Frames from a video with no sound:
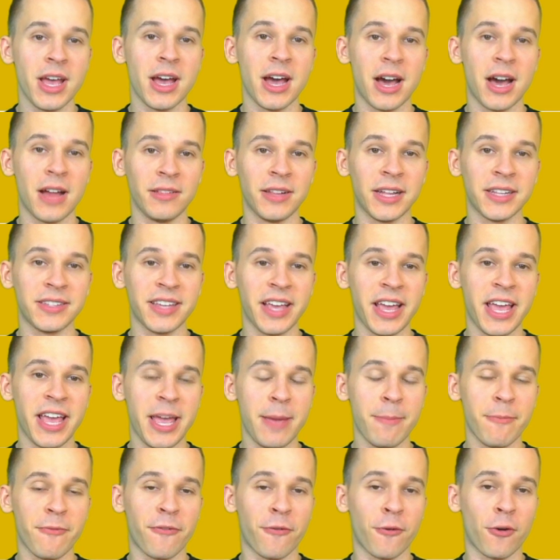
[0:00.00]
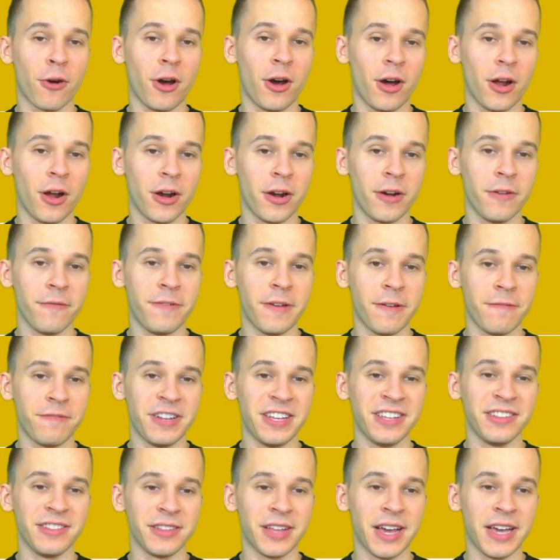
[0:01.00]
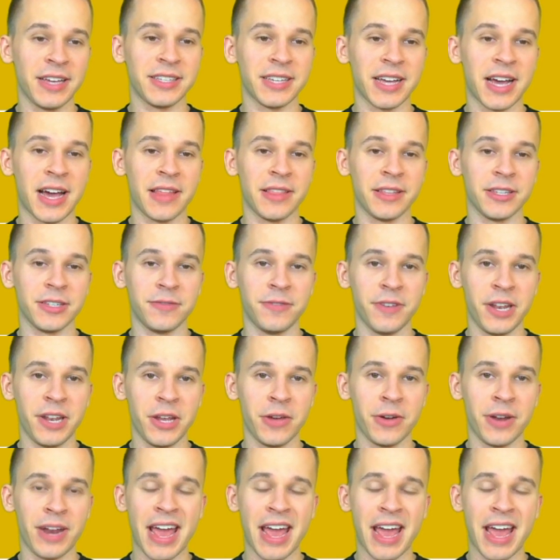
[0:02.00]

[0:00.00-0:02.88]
Let's aim for 150 likes on this video.